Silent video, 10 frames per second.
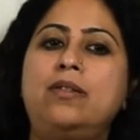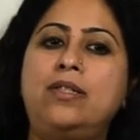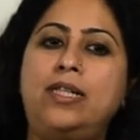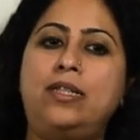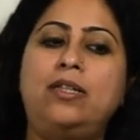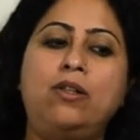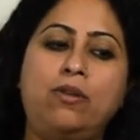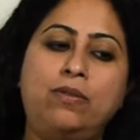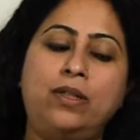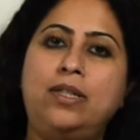set the
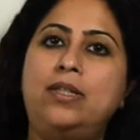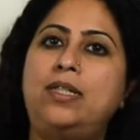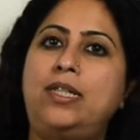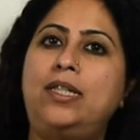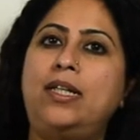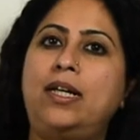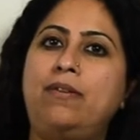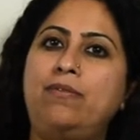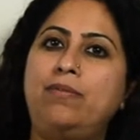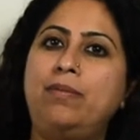novel in the city that I